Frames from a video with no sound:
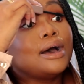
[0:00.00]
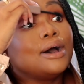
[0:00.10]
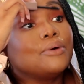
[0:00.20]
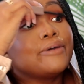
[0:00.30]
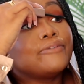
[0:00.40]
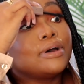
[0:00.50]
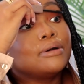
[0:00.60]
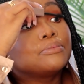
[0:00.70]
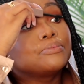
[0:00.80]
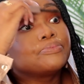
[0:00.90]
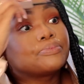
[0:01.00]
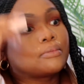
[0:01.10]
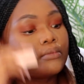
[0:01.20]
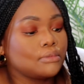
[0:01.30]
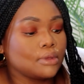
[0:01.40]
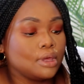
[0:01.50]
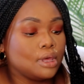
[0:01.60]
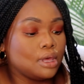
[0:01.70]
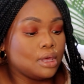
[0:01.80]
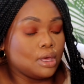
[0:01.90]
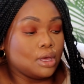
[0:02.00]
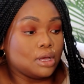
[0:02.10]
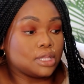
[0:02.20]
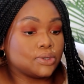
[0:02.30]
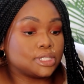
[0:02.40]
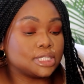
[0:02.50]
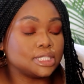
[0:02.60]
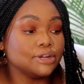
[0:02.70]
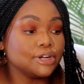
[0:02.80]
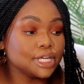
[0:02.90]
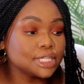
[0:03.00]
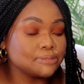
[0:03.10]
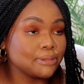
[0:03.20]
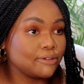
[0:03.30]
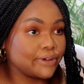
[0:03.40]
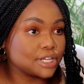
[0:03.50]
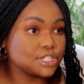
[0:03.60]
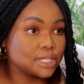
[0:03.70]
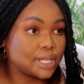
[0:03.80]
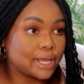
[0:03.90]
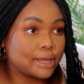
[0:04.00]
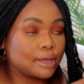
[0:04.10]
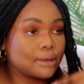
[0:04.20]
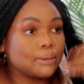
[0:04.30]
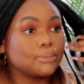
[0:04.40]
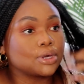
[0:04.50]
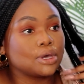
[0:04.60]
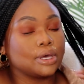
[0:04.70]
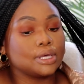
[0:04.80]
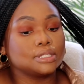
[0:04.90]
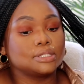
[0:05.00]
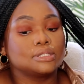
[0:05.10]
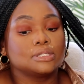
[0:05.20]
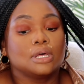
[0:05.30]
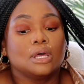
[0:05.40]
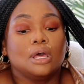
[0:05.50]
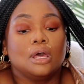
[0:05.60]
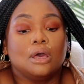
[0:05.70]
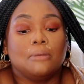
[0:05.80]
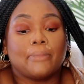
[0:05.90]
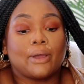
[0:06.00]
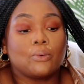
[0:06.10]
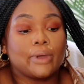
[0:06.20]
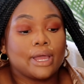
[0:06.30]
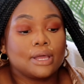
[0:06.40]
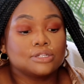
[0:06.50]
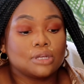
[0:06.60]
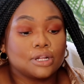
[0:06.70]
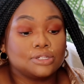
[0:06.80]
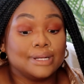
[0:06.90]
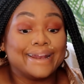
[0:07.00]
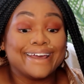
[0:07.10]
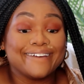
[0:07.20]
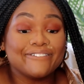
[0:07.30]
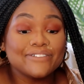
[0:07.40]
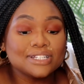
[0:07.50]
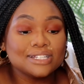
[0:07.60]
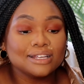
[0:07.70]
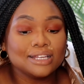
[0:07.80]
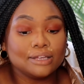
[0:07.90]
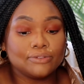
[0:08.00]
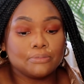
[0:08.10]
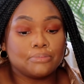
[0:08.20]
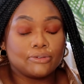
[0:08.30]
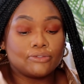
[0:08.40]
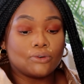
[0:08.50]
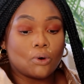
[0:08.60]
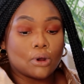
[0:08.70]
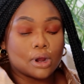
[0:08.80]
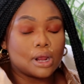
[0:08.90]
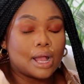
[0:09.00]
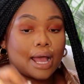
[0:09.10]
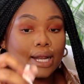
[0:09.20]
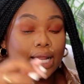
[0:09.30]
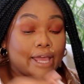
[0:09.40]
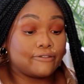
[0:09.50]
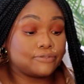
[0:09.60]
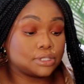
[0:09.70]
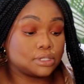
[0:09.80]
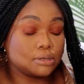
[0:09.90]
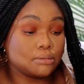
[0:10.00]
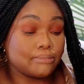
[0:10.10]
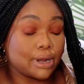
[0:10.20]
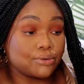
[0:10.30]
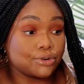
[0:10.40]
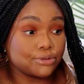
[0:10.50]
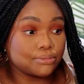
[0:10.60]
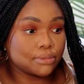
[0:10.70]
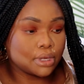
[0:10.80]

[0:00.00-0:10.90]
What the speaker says: However, there was a serious malfunction there, because my wig started to lift even before I left my room,